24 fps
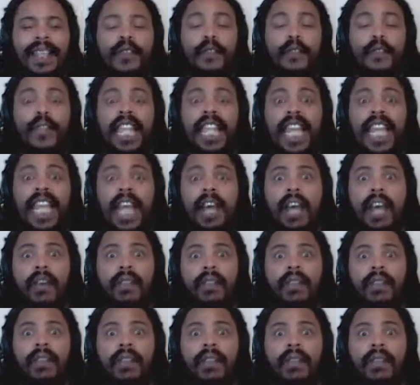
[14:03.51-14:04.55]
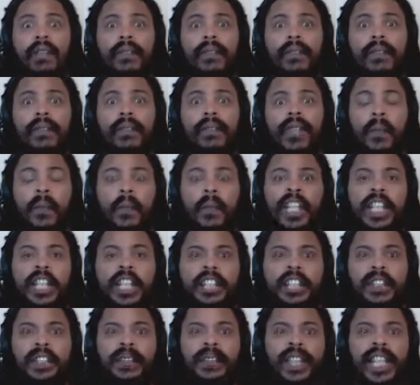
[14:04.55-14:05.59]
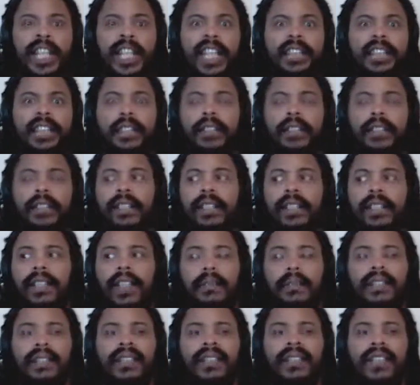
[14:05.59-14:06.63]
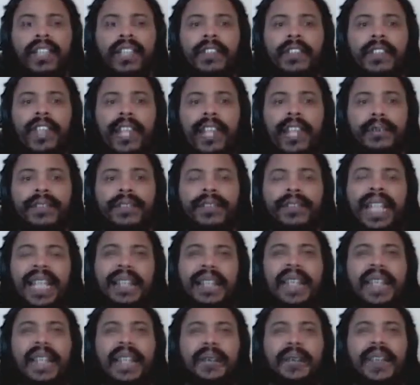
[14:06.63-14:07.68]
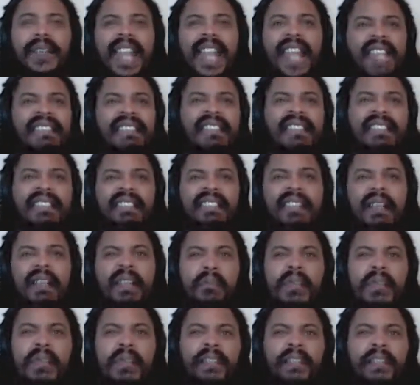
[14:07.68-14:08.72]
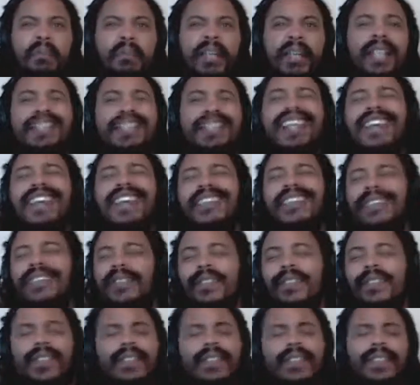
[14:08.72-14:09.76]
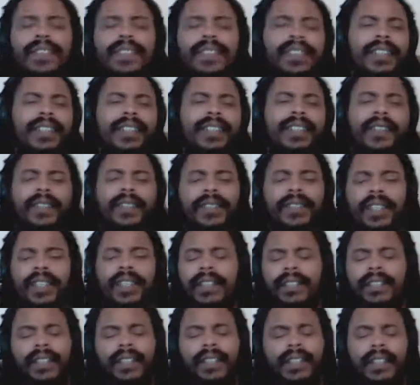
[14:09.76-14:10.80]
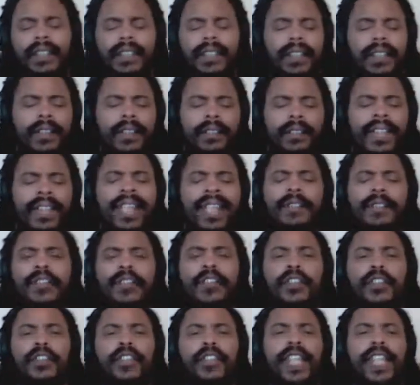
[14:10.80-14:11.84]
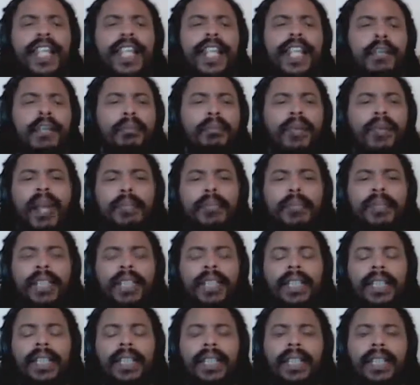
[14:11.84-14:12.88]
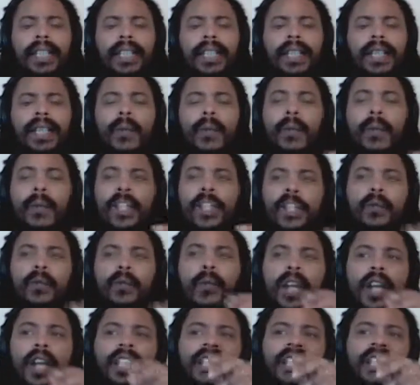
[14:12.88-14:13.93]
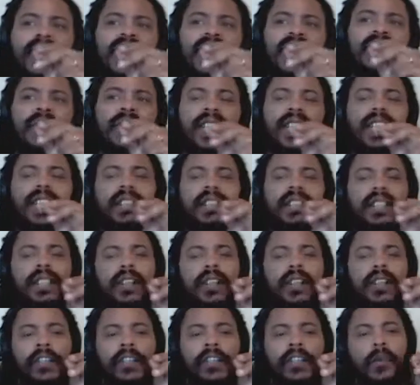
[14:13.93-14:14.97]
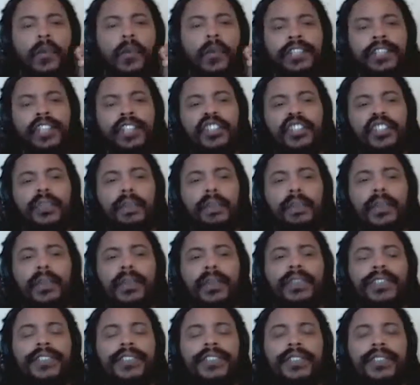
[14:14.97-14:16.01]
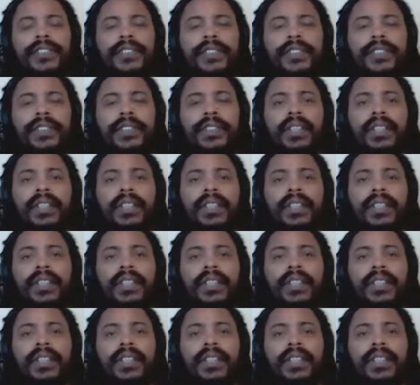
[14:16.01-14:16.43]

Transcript: they freak out. What do you do then? I play video games well, that stuff's going to melt your brain. No, no, no, no, no, no, no, no, no. Not if you're looking at it properly. When you watch TV or you're watching sports,